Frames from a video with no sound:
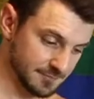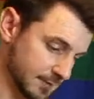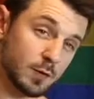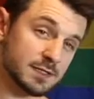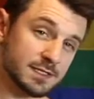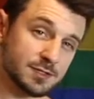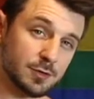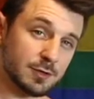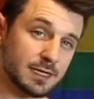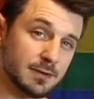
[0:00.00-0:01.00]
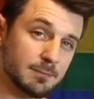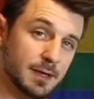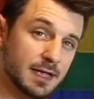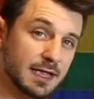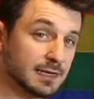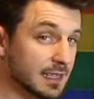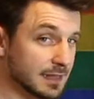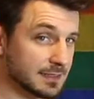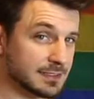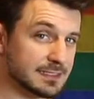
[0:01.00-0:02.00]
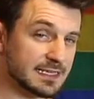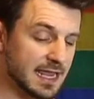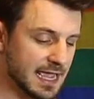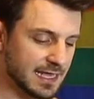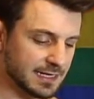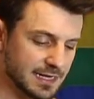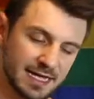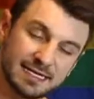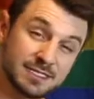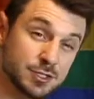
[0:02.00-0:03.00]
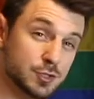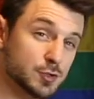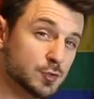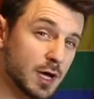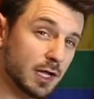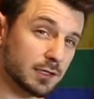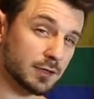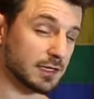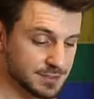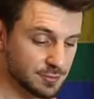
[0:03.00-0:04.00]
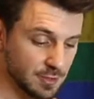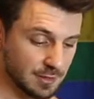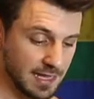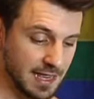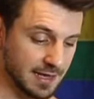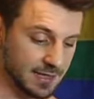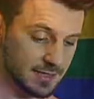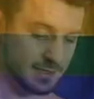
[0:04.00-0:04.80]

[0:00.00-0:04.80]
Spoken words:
Once it's totally combined, this is going to add a nice new color to our cake.